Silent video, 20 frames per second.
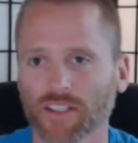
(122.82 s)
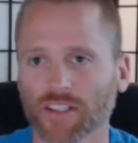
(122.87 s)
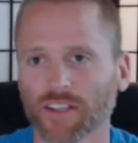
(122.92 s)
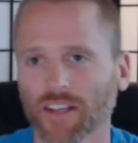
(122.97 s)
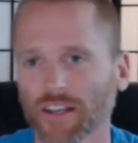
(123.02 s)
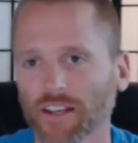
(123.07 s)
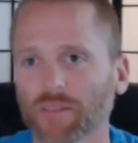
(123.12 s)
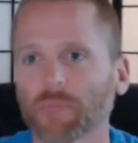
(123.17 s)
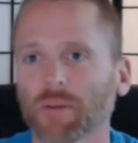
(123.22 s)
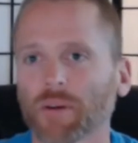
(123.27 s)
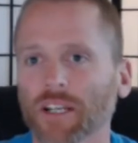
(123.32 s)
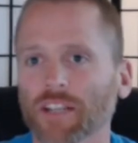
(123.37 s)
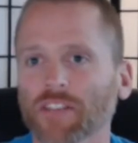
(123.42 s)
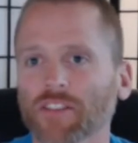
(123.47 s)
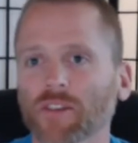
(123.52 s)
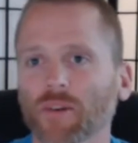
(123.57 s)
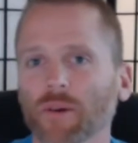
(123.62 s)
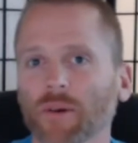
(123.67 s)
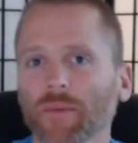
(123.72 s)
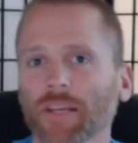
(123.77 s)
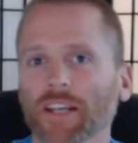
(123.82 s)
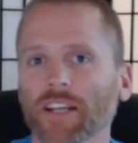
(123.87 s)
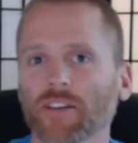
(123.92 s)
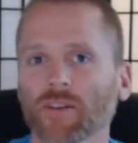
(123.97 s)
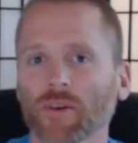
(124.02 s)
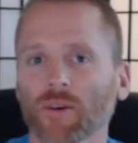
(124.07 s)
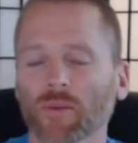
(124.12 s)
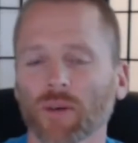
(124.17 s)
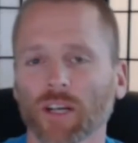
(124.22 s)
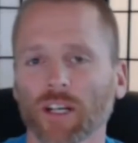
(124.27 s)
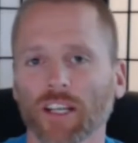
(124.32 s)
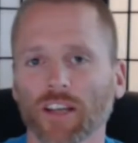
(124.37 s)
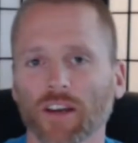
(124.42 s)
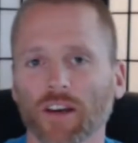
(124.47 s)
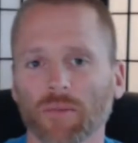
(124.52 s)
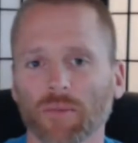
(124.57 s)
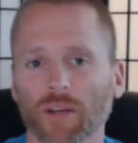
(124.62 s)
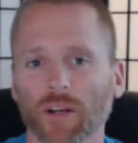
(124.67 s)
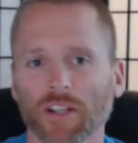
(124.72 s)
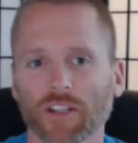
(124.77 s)
kind of brainstorming or working
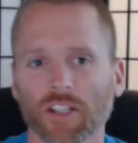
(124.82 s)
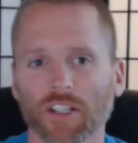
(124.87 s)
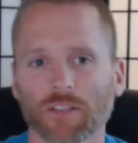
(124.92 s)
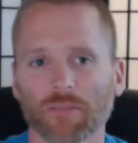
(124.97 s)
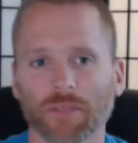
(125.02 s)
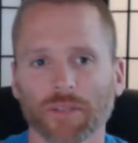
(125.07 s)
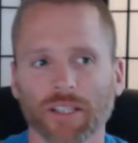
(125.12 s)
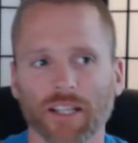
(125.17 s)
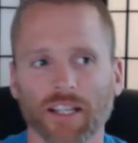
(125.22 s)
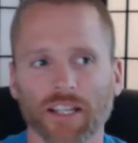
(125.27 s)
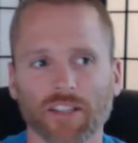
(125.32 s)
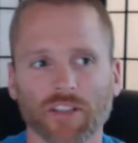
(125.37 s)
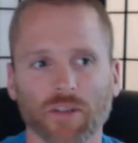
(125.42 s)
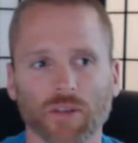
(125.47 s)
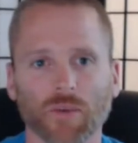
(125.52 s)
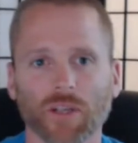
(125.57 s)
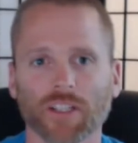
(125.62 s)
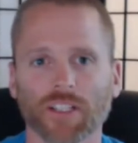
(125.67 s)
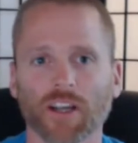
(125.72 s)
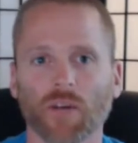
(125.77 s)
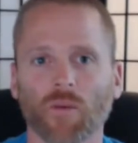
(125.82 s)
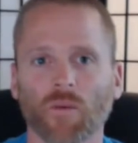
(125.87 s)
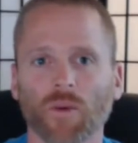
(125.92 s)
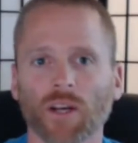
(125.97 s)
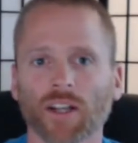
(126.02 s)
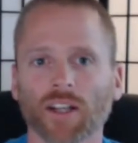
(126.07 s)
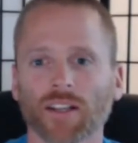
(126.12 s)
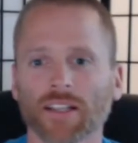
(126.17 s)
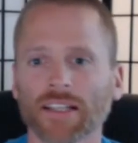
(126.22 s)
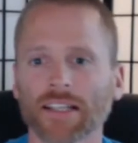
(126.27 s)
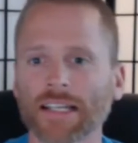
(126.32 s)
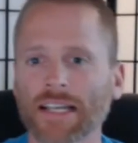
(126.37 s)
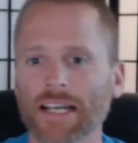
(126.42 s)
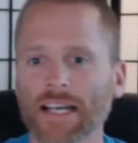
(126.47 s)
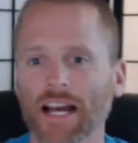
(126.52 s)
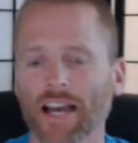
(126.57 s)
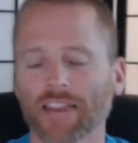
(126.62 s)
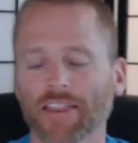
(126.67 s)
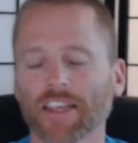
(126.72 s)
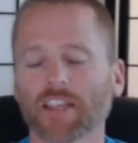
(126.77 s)
on projects, but that actually worked out well. And
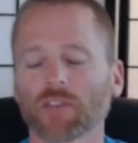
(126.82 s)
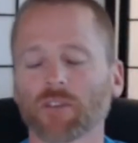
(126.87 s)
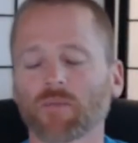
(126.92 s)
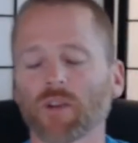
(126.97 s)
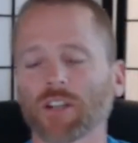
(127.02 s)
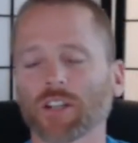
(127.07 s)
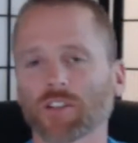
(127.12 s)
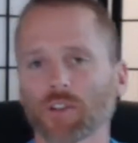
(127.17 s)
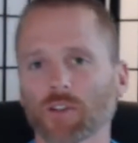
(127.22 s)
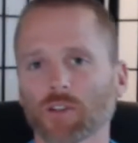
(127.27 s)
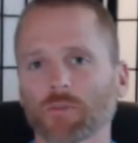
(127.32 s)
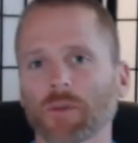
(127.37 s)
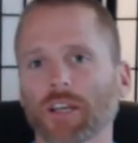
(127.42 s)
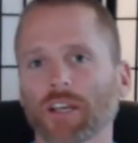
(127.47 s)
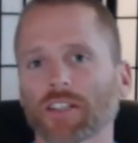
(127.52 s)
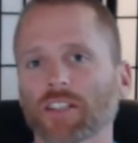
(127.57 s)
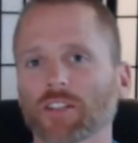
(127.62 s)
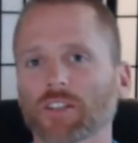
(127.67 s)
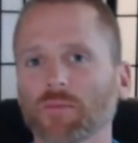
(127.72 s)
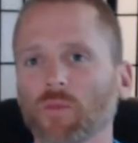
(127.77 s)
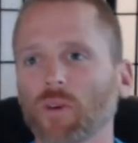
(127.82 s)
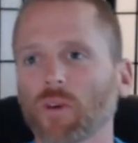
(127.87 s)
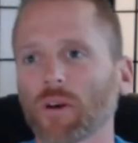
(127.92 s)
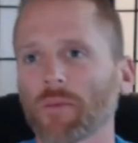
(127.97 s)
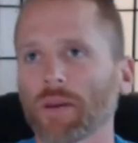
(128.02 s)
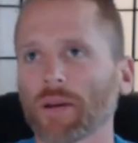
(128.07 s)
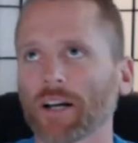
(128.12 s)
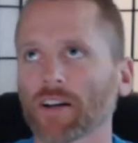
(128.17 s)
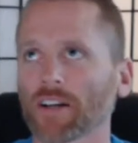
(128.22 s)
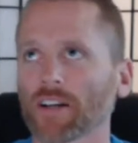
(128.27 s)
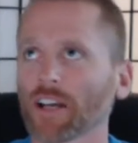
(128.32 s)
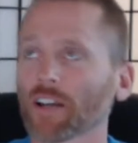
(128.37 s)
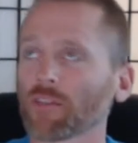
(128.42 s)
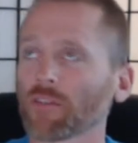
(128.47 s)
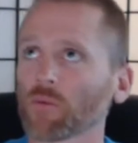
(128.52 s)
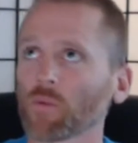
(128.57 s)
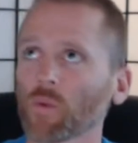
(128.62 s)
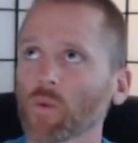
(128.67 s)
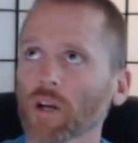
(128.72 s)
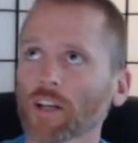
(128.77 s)
I think in retrospect, it's more about kind
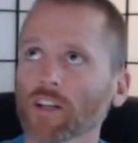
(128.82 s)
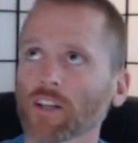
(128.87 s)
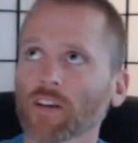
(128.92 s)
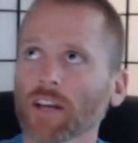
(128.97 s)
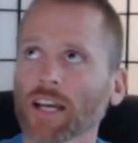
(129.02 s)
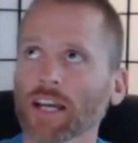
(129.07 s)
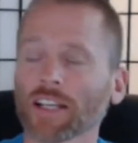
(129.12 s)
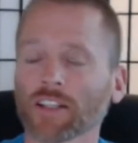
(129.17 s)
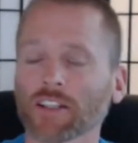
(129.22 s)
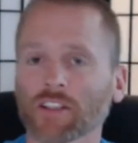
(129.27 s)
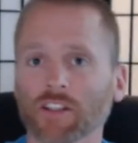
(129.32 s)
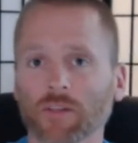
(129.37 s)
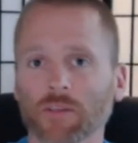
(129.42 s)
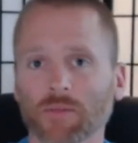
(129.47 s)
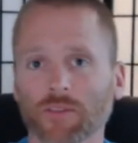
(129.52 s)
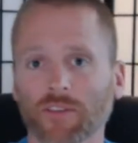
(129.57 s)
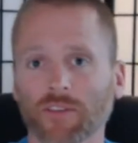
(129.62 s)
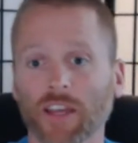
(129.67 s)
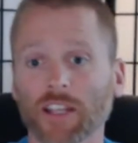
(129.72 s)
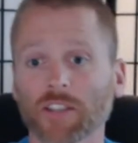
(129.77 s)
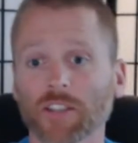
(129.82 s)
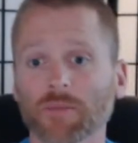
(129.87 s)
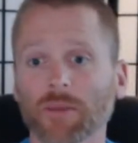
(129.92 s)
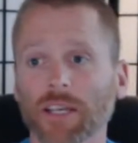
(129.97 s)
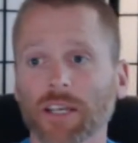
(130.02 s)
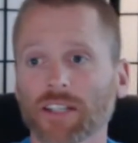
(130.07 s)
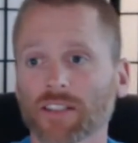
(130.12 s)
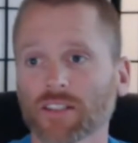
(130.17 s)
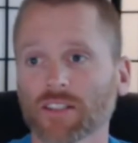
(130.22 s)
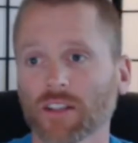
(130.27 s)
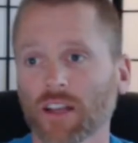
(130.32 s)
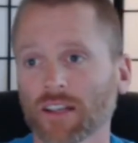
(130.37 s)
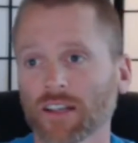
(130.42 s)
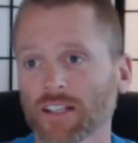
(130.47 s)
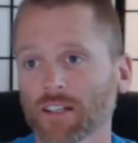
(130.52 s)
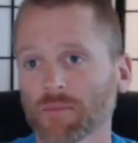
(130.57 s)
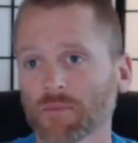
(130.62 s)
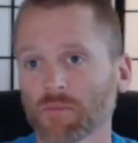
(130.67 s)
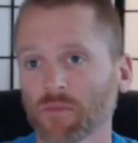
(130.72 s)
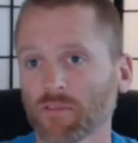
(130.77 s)
of where you're at in terms of headspace.
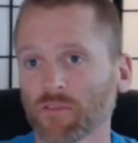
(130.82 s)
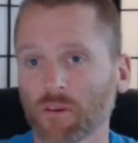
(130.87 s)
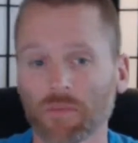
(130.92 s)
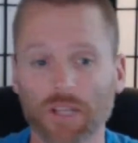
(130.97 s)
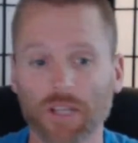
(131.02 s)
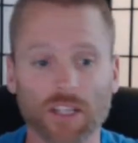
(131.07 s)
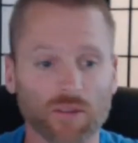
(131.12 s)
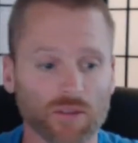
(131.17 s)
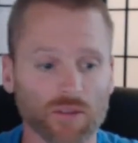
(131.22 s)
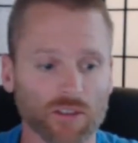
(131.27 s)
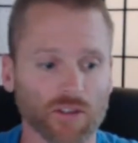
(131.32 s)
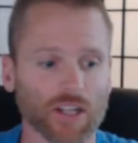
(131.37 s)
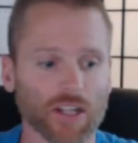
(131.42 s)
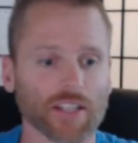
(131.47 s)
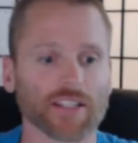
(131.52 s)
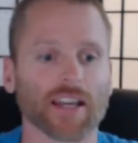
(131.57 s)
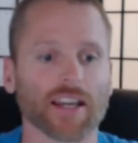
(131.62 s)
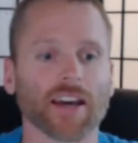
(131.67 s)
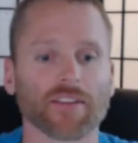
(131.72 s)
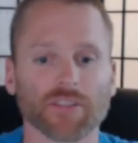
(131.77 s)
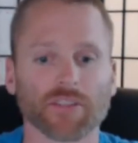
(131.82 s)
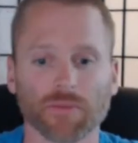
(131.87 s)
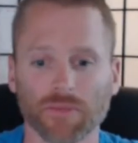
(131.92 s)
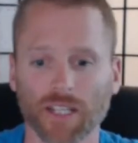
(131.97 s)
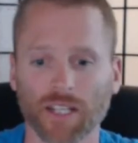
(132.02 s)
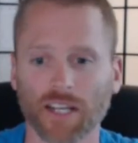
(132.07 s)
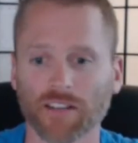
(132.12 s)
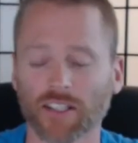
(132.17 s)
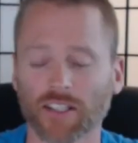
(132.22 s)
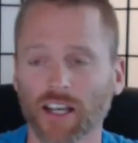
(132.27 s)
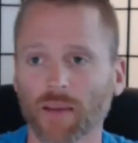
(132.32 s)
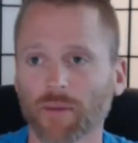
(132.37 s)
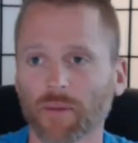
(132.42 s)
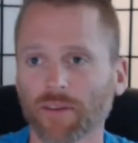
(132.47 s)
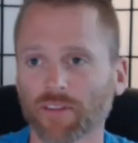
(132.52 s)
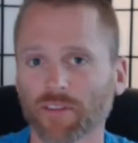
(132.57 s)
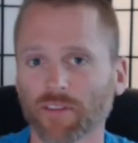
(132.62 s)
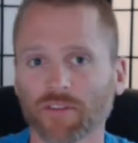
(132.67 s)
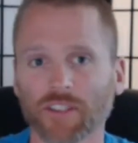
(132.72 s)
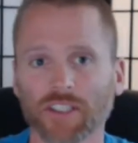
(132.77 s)
Um, for me, it was great to have some downtime
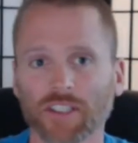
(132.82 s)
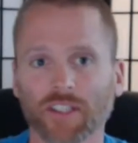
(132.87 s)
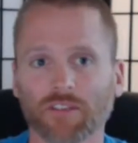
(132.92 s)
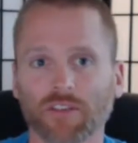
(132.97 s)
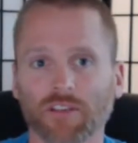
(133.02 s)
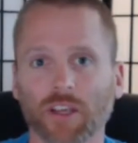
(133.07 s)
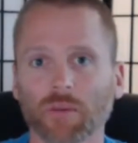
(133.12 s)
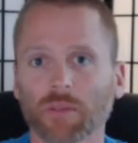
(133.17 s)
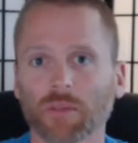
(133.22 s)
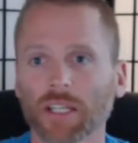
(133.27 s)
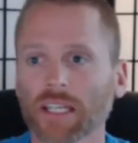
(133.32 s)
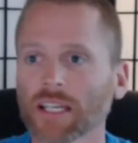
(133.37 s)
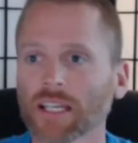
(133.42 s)
after visiting family.